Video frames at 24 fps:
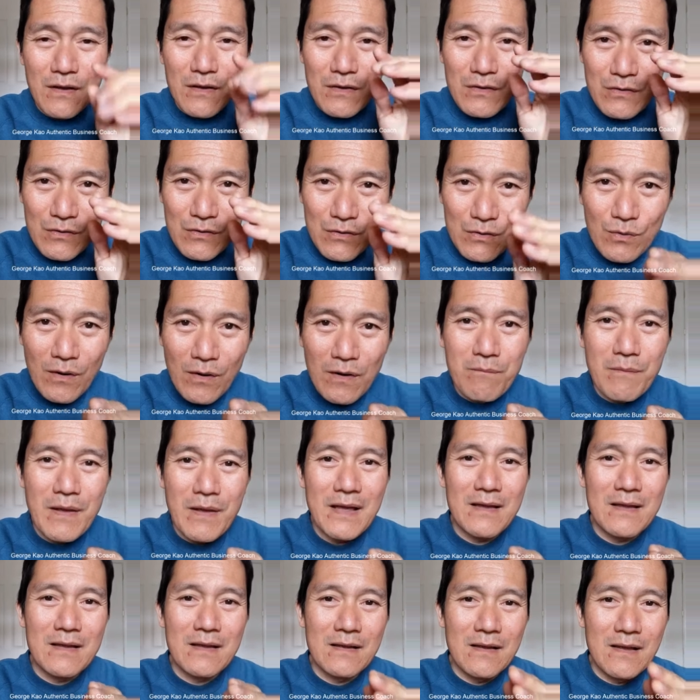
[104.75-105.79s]
you are
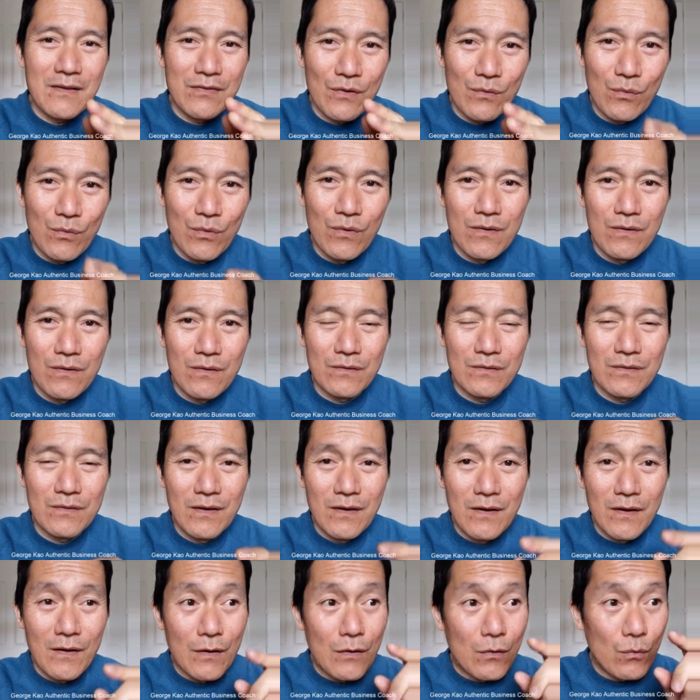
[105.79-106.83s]
making in the world
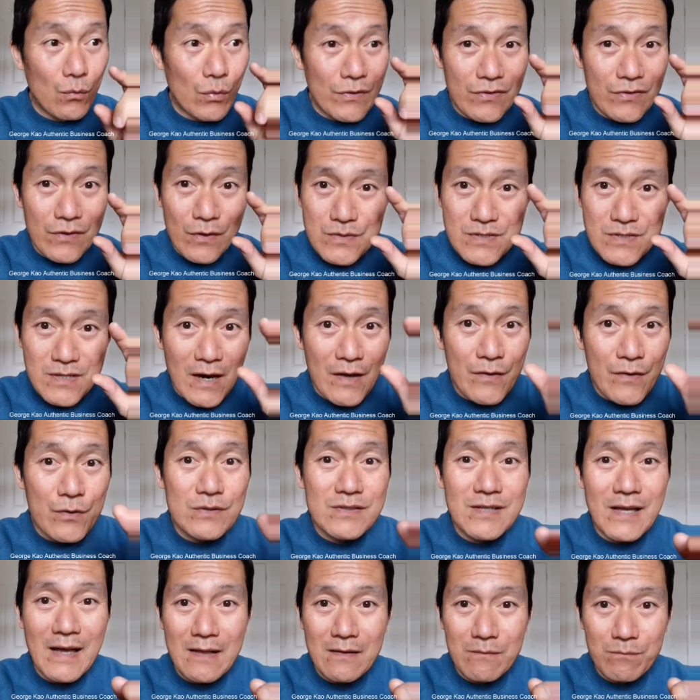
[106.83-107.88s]
with those other
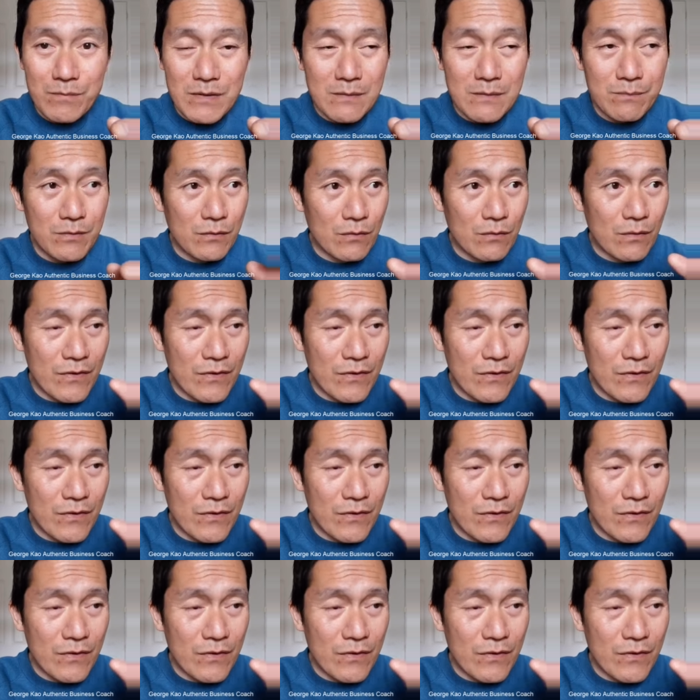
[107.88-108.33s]
10 people,